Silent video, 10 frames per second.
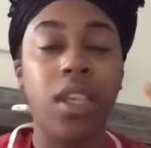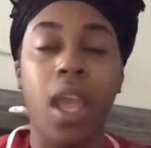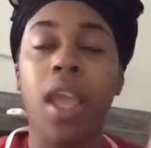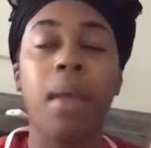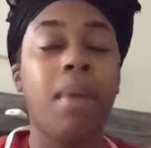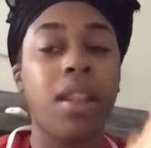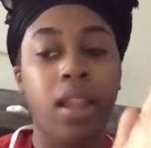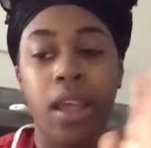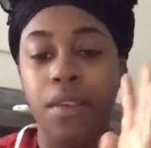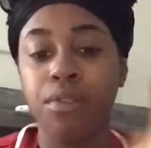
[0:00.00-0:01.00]
day in my
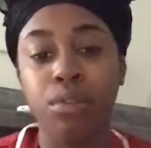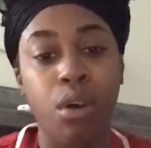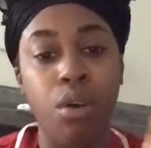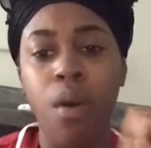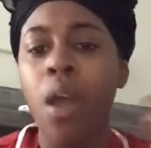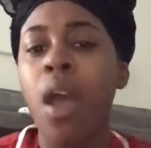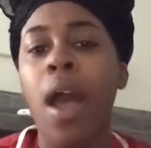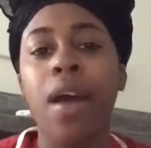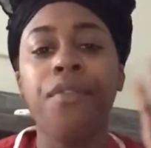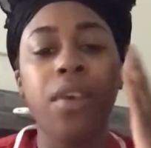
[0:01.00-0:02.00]
life. So
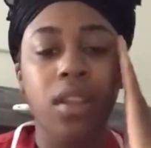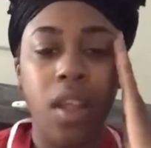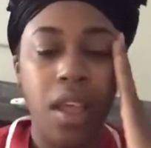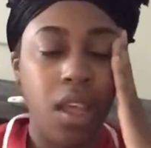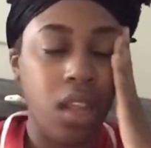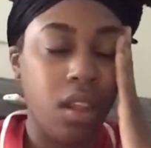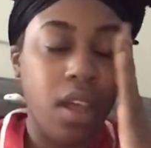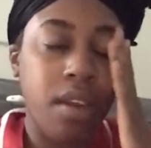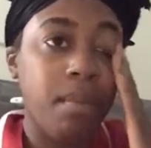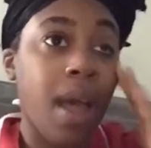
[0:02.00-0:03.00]
I feel like a
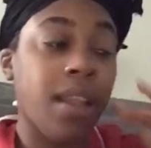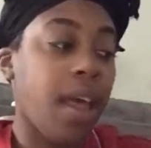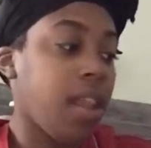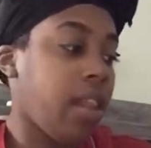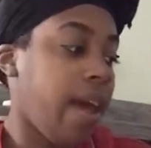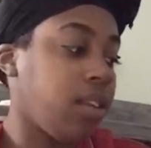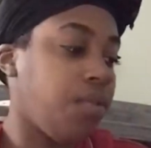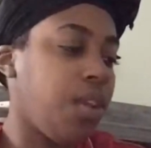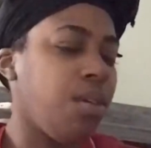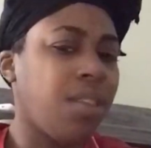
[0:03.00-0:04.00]
lot of my like
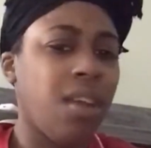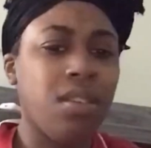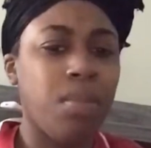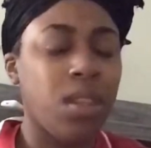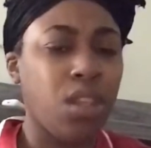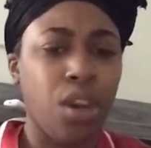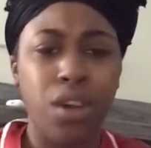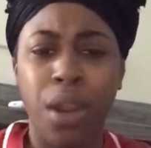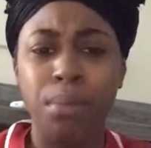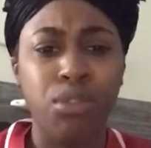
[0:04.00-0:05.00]
last videos, I've just been
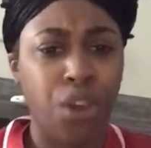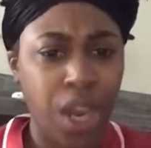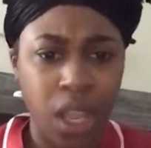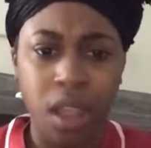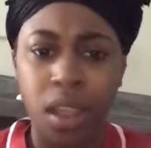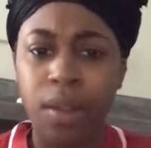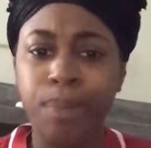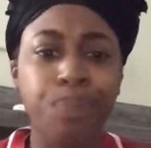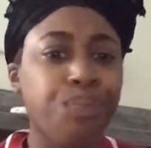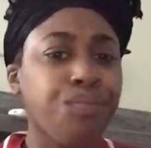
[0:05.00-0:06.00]
turning up,
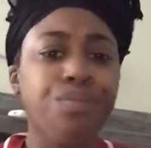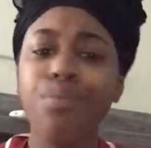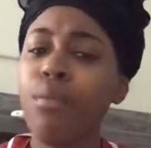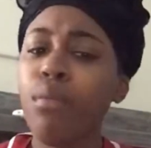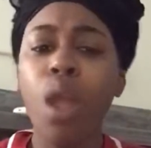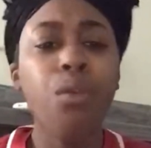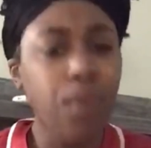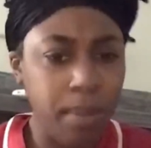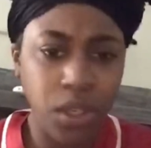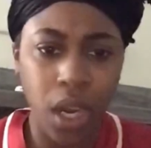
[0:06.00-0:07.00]
drinking,
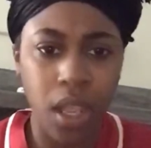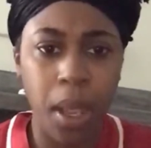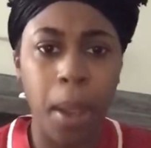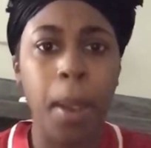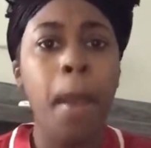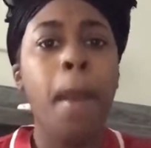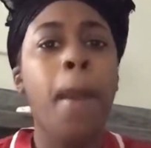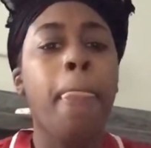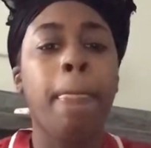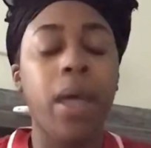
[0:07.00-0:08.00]
rump shaking.
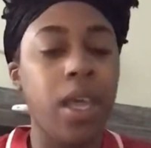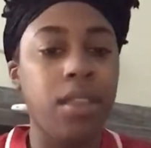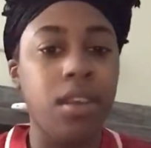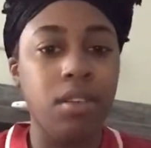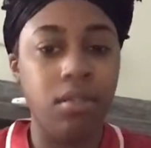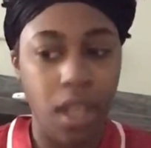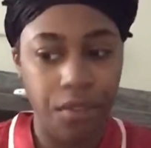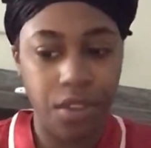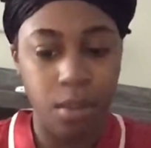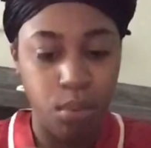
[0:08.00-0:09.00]
But there's
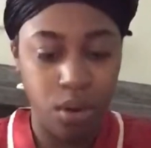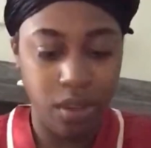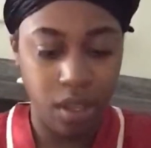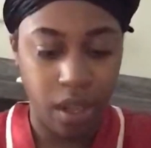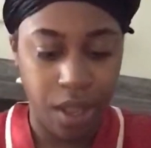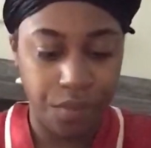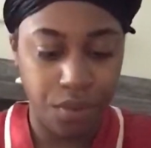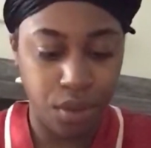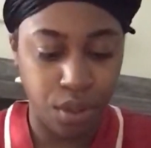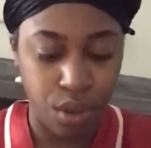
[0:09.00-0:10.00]
definitely more to life.
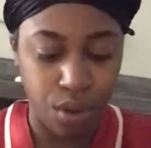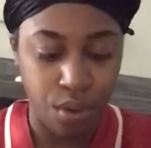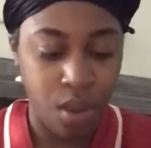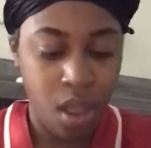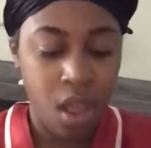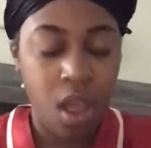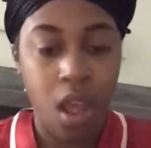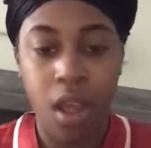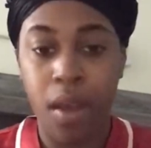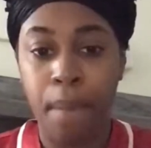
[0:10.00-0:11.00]
So
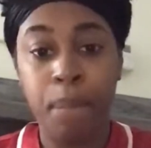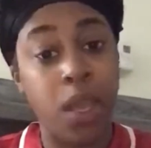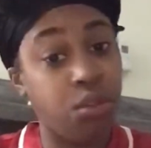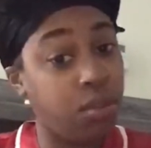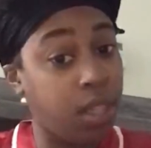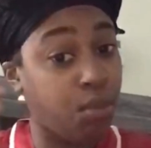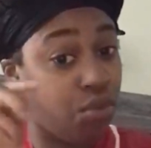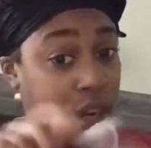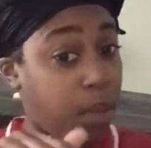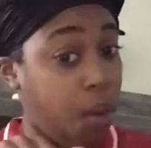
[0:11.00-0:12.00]
um, as you can see, I'm
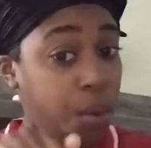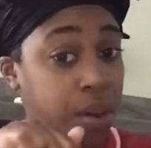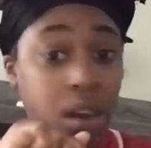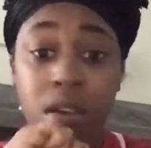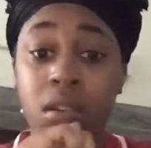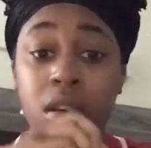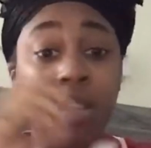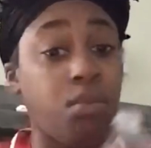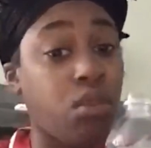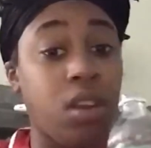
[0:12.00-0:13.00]
drinking my water
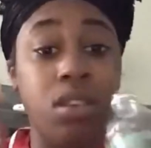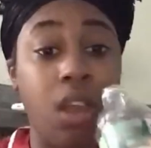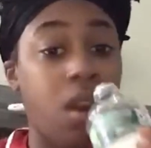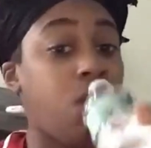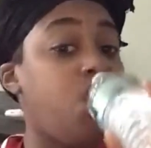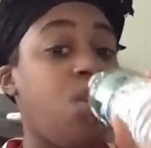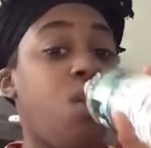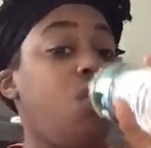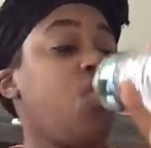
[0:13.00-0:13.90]
because I'm trying to start, you know,